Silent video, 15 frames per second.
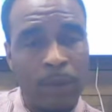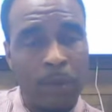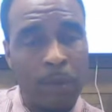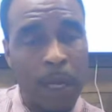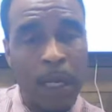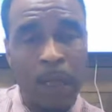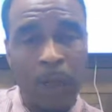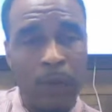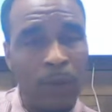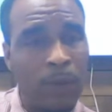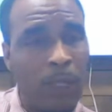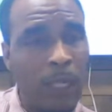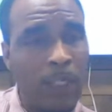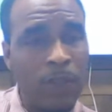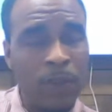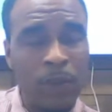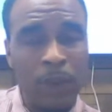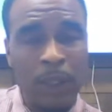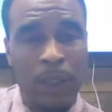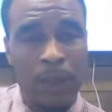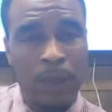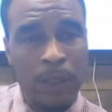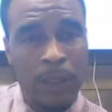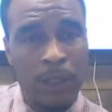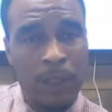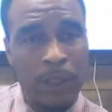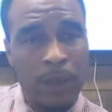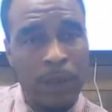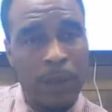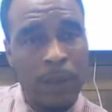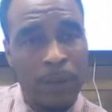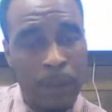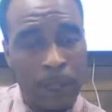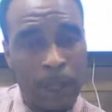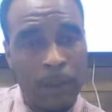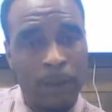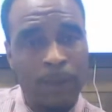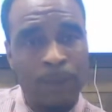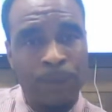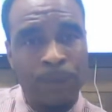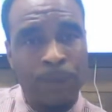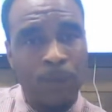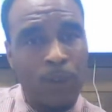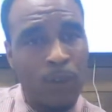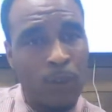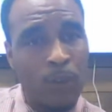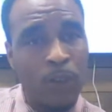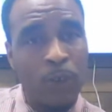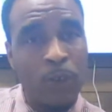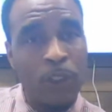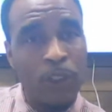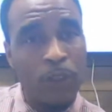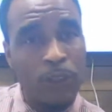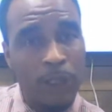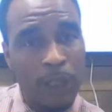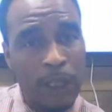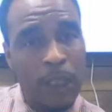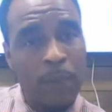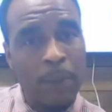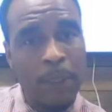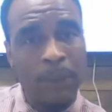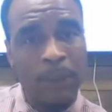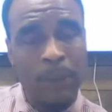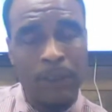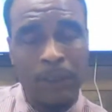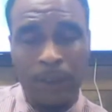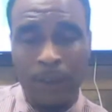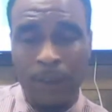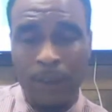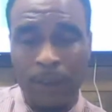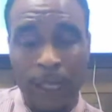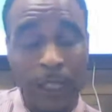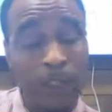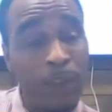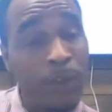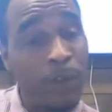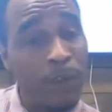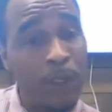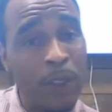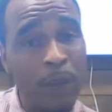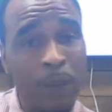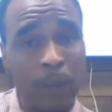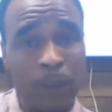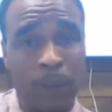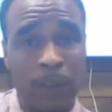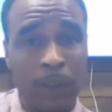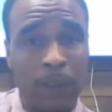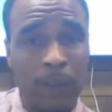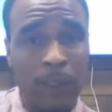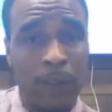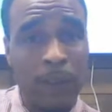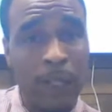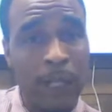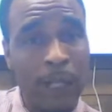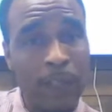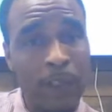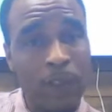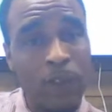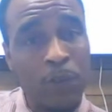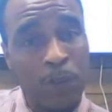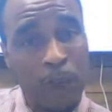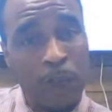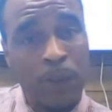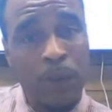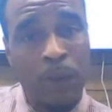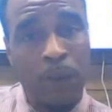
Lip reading: my own natural energy yield, right? So it's what you say about yourself, how you feel about yourself, how you speak